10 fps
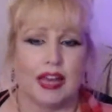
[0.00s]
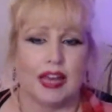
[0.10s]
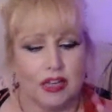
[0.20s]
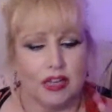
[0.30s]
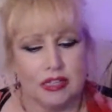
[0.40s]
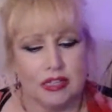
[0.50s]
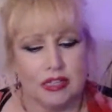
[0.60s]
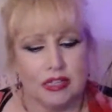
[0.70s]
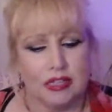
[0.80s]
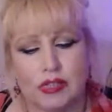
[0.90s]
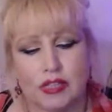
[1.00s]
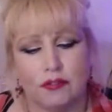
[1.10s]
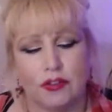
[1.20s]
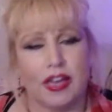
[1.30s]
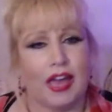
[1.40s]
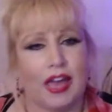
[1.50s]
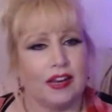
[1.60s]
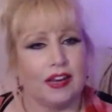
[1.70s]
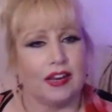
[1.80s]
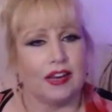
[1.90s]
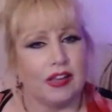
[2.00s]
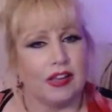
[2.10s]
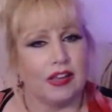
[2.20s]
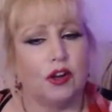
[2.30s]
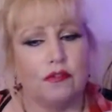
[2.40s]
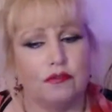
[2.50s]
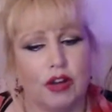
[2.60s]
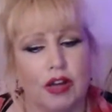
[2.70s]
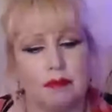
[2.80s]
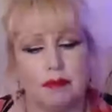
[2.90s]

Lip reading: So I feel as if, again, there's a lot of